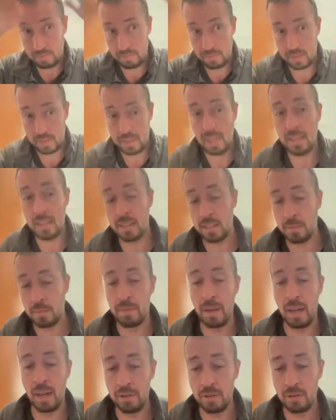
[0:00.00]
set this
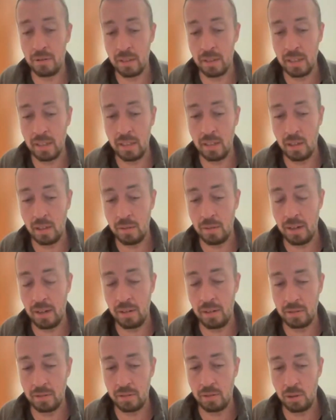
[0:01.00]
boundary
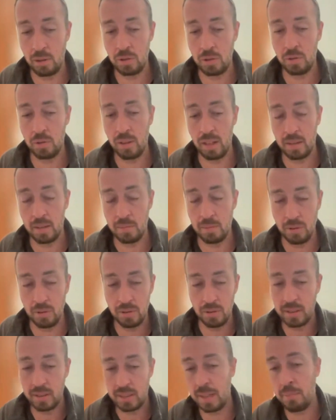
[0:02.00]
around kosher
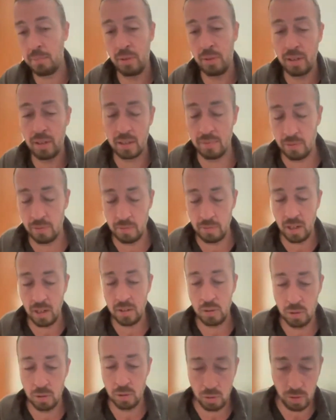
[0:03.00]
animals and separated them from
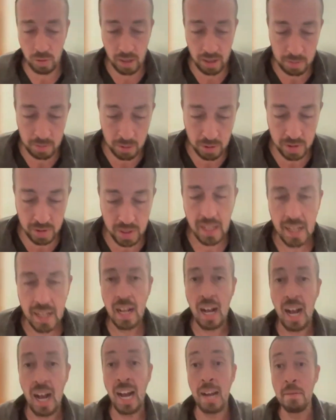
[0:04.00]
non-kosher animals,
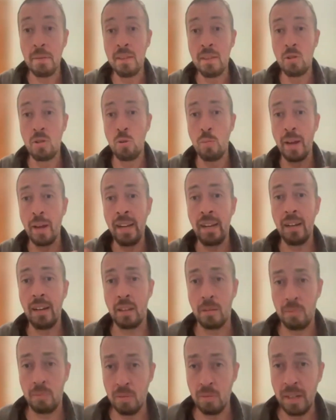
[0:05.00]
I'm in the domain
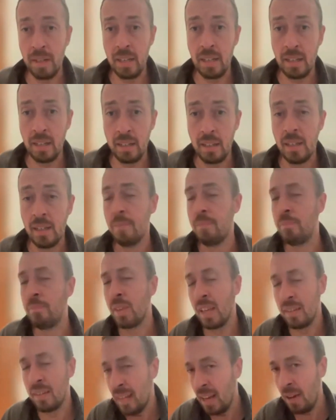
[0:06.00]
of the permitted,
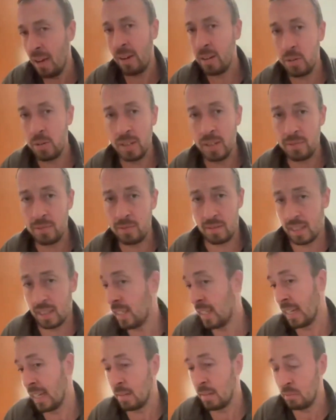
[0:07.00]
and now I don't have to
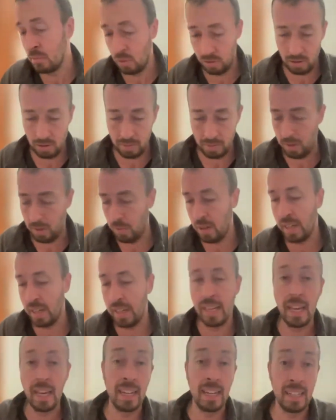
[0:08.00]
think anymore about what I
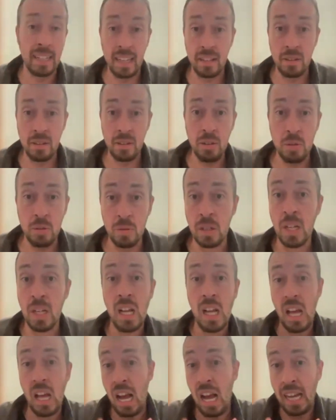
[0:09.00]
can and can't do.
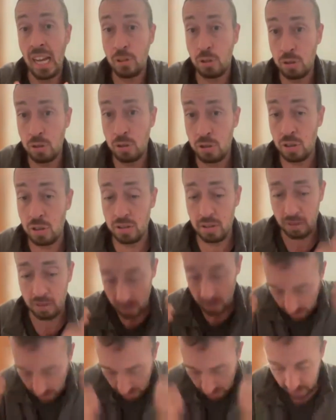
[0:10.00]
I should
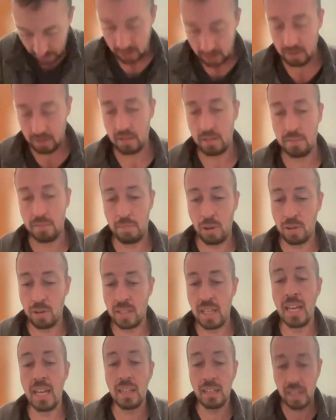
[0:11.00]
just
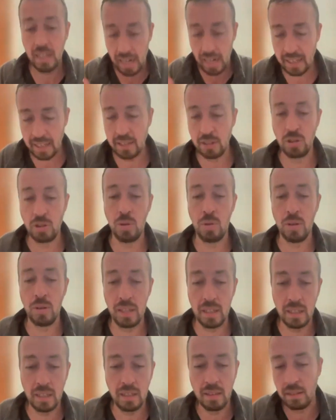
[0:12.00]
partake and
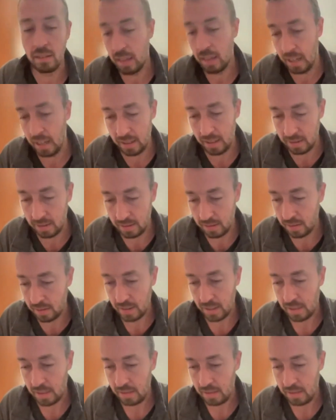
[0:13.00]
enjoy and